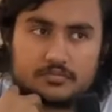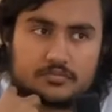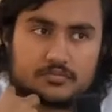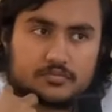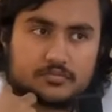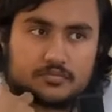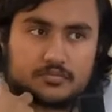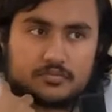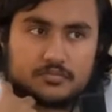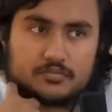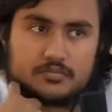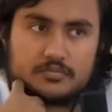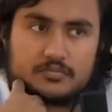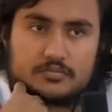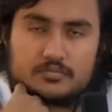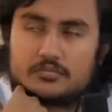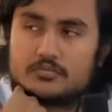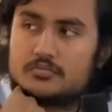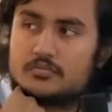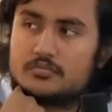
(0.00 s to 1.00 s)

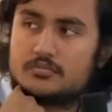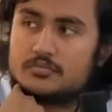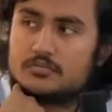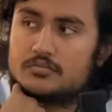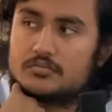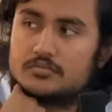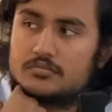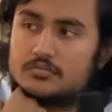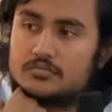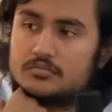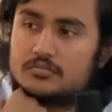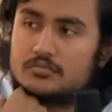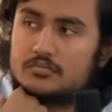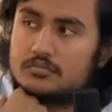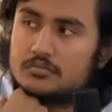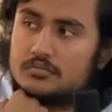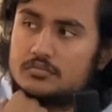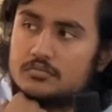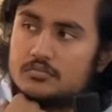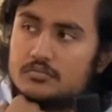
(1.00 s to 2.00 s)

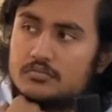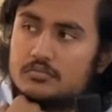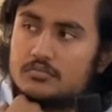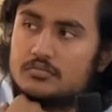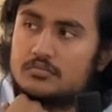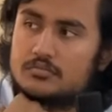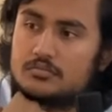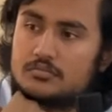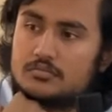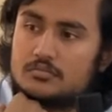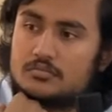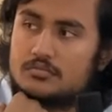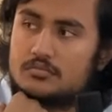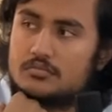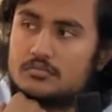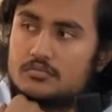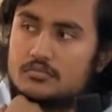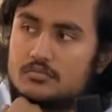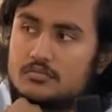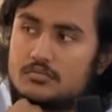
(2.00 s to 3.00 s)

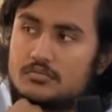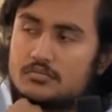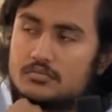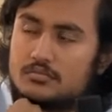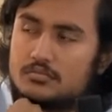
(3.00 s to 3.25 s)
[no speech]